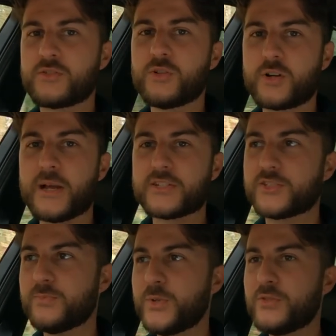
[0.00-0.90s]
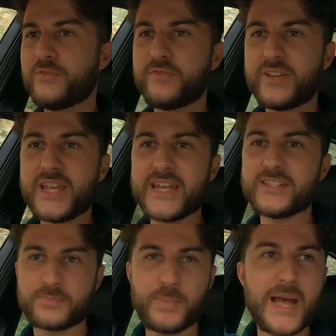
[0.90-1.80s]
Talk about smooth
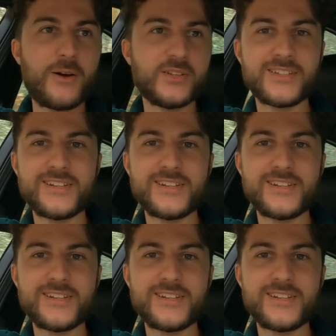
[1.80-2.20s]
V8's power